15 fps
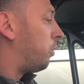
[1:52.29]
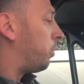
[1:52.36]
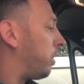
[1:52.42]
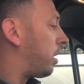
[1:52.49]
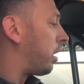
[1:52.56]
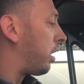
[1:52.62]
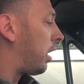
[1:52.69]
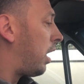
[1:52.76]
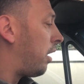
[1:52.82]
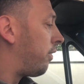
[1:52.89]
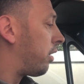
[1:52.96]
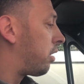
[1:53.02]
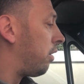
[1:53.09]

We're gonna have a